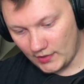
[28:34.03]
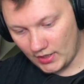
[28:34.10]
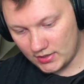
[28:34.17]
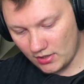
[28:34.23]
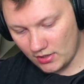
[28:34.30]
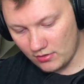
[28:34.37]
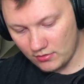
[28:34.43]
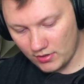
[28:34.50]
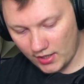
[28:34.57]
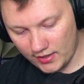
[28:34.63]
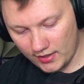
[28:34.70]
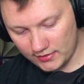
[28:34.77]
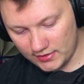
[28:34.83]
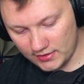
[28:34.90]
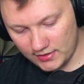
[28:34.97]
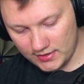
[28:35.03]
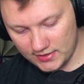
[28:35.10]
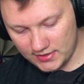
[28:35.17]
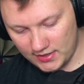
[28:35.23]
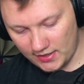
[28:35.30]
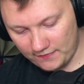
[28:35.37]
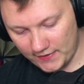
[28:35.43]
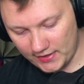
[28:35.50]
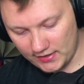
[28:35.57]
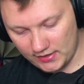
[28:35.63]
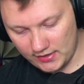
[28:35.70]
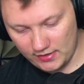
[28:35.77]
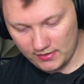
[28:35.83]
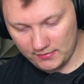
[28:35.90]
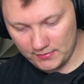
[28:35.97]
So there is
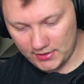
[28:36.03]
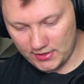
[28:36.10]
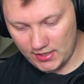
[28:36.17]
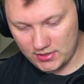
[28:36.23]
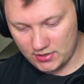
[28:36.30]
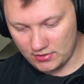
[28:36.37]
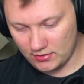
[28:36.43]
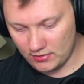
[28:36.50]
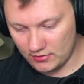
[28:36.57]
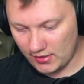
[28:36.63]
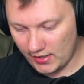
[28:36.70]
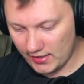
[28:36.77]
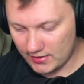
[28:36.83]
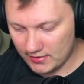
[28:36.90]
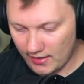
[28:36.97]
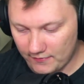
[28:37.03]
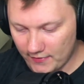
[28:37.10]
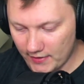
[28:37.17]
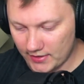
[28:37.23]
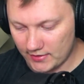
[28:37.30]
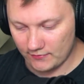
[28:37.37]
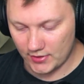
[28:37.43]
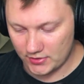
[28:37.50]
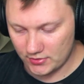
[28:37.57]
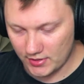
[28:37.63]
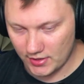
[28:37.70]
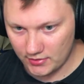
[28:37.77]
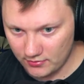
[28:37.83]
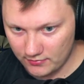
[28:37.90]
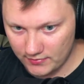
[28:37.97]
definitely a limitation on like graphite and what you
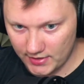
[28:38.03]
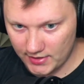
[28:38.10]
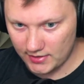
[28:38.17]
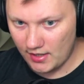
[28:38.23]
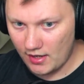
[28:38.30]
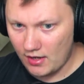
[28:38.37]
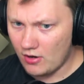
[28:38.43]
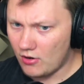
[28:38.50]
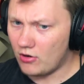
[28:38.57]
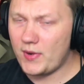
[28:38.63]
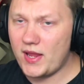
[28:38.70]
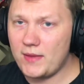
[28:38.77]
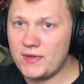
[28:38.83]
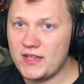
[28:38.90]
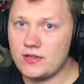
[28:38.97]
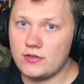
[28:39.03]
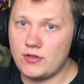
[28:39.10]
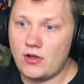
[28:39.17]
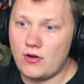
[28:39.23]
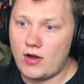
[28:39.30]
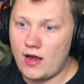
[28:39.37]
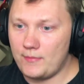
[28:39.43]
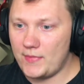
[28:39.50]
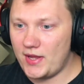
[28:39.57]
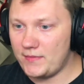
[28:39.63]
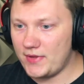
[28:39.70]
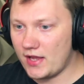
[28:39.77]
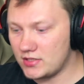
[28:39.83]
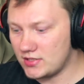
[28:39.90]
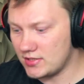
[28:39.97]
can do with it. Or maybe, you know,
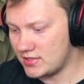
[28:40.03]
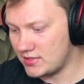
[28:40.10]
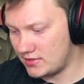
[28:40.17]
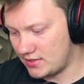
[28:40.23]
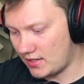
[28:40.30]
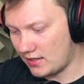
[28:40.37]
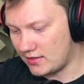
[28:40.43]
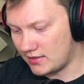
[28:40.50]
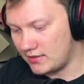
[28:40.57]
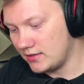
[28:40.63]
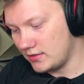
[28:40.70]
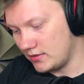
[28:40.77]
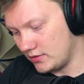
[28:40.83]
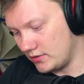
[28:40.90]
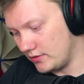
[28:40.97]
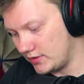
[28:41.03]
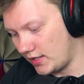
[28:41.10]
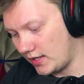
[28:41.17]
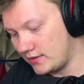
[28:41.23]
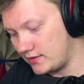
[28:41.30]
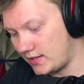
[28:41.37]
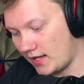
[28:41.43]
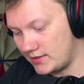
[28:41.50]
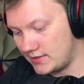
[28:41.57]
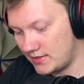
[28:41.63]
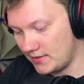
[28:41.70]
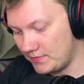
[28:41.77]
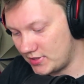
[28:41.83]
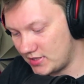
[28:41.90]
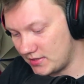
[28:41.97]
maybe I just suck, you know, that's
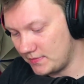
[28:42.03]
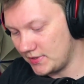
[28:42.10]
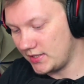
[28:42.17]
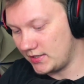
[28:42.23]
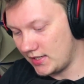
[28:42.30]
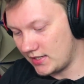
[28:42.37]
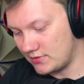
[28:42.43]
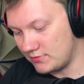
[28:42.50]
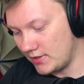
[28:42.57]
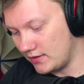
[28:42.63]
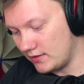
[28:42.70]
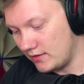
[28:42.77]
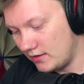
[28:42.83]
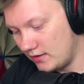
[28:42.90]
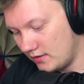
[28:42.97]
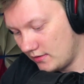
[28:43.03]
a possibility as well.